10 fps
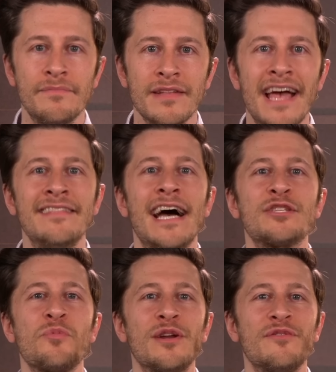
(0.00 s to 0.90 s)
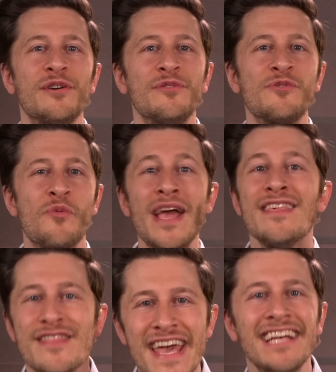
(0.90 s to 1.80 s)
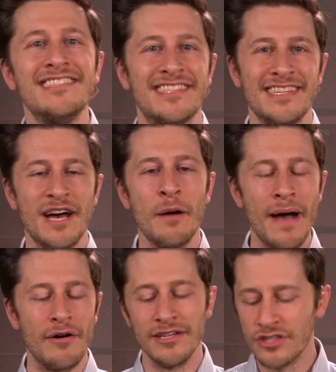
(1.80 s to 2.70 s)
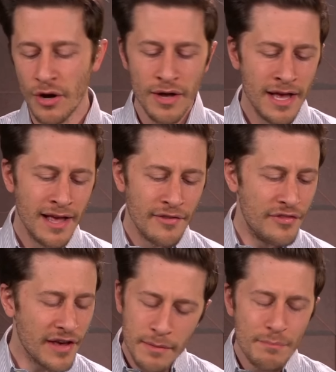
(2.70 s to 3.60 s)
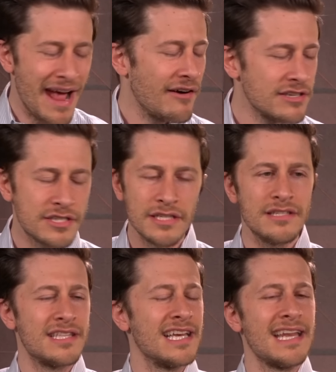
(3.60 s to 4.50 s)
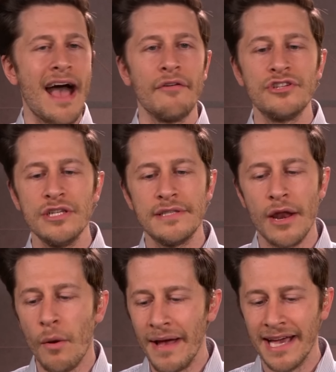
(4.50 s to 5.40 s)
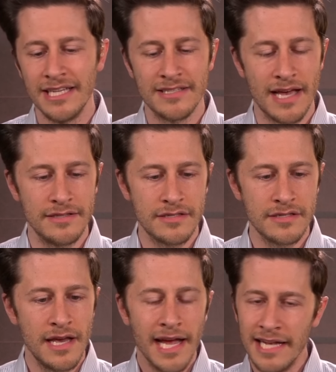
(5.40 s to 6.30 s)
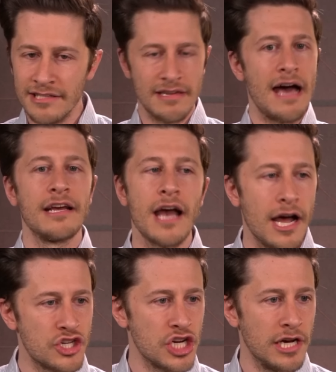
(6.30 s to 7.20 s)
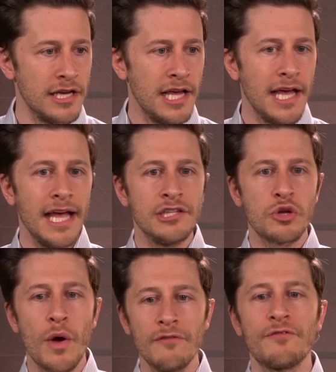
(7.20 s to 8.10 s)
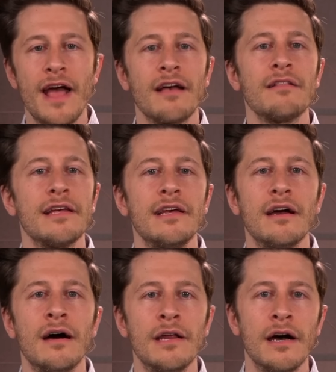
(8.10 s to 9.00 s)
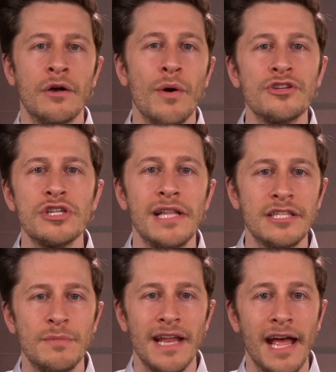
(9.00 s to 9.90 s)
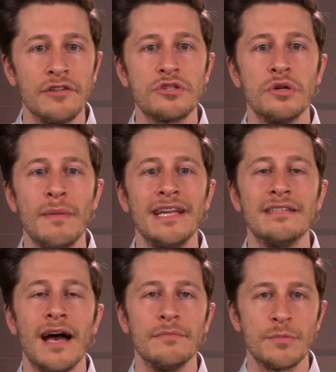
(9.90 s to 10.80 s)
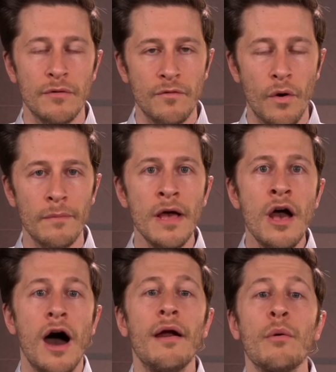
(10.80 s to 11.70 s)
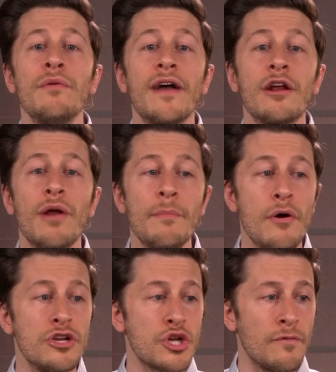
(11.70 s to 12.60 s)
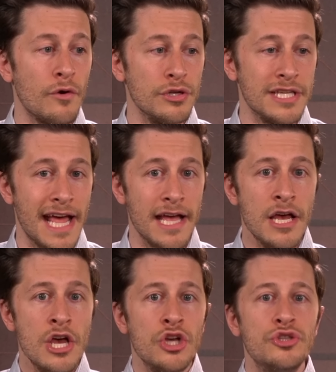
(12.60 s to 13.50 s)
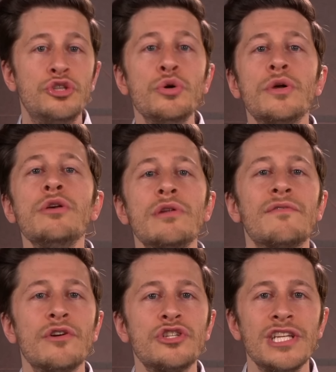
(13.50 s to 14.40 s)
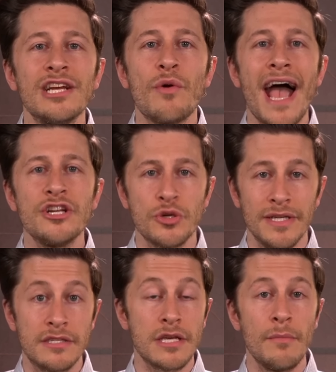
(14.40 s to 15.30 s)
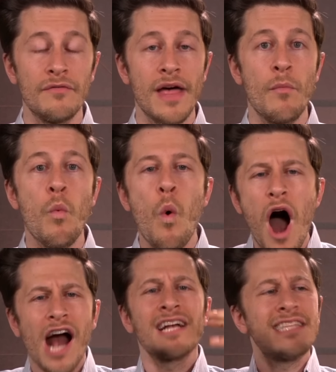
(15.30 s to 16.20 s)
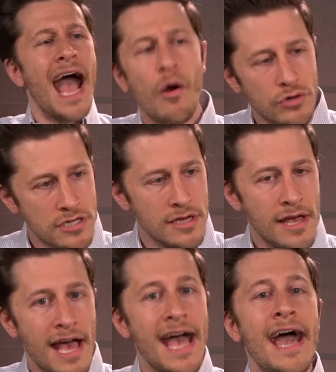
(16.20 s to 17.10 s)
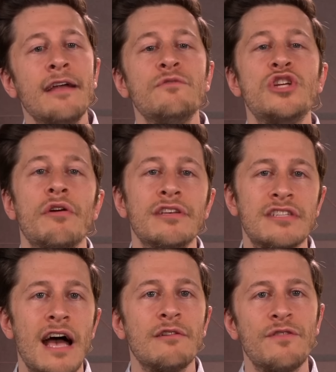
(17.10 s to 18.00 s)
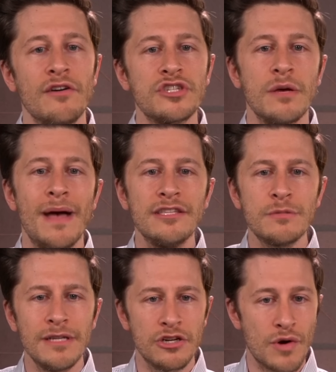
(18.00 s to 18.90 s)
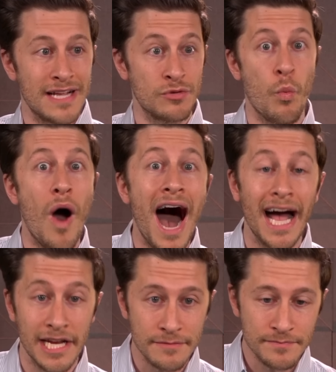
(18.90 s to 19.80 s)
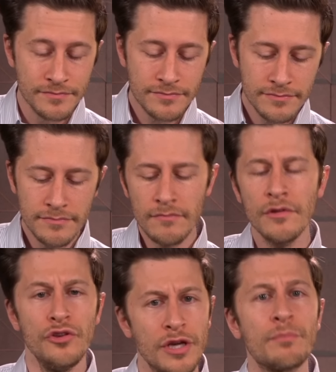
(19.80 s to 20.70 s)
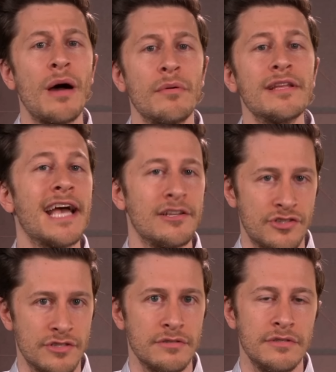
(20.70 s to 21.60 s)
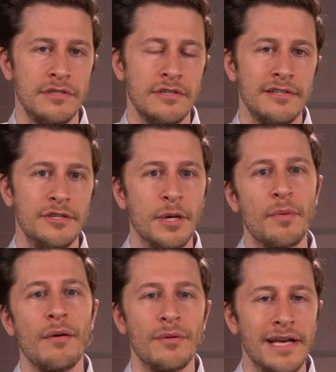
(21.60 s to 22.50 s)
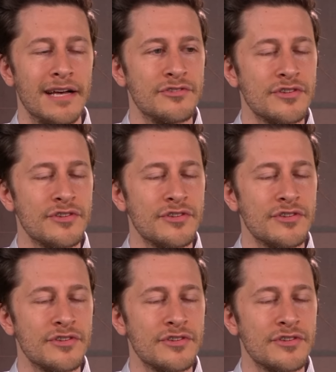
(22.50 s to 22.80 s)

And that's one of the great things about it. So the comparisons, the analogies, they don't make any sense. It's not a gotcha. It's quite frankly a, a, question that's been answered many times before. All right, we've got a great bonus show for you today. Duke University graduates, some of them, walked out ahead of Jerry Seinfeld's commencement address. Why? You can probably guess. You can probably guess.